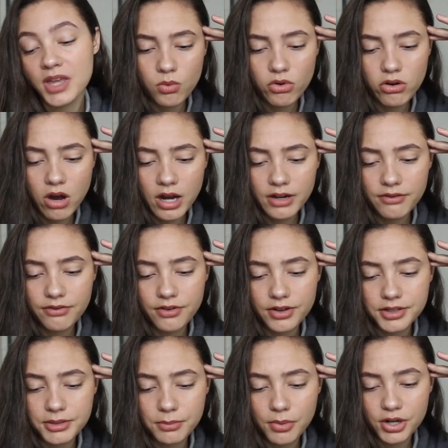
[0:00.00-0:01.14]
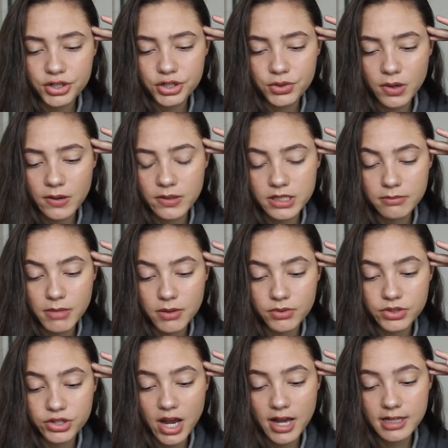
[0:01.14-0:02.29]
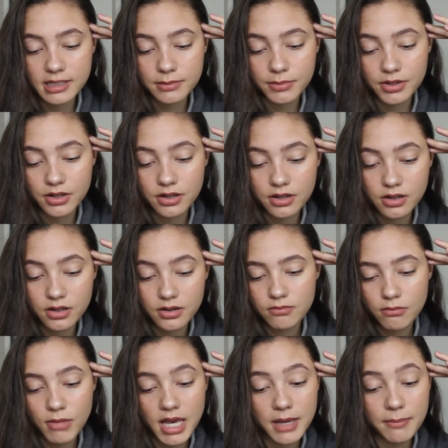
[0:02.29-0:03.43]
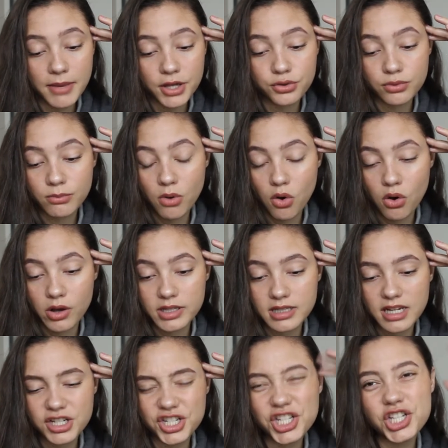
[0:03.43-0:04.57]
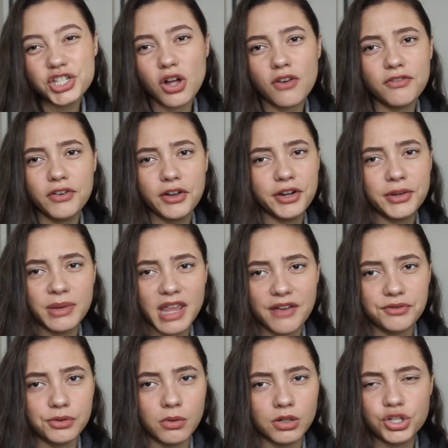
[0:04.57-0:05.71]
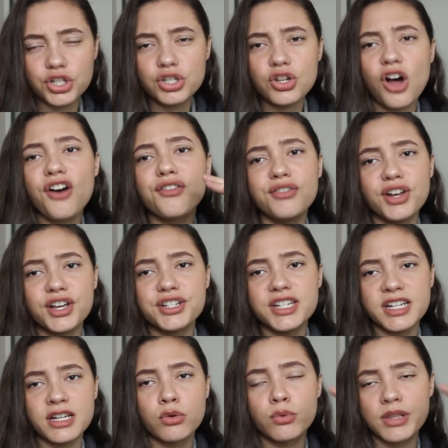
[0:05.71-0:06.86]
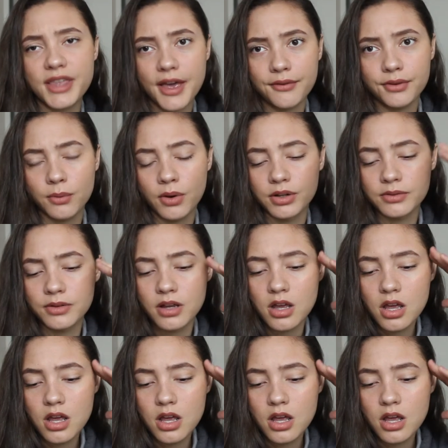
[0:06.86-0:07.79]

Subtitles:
What kind of first impression do I want to make with Jasper? Make bedroom eyes. I just need to start flirting with everyone. Just start flirting with everyone.